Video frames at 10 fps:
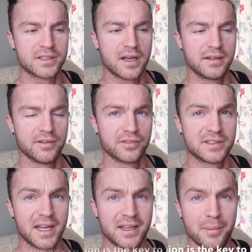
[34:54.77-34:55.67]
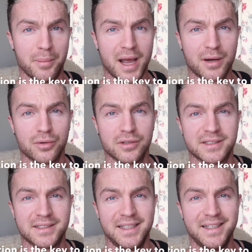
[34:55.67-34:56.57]
kind of taken a
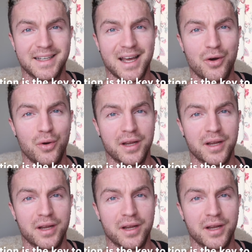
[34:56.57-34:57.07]
backwards seat now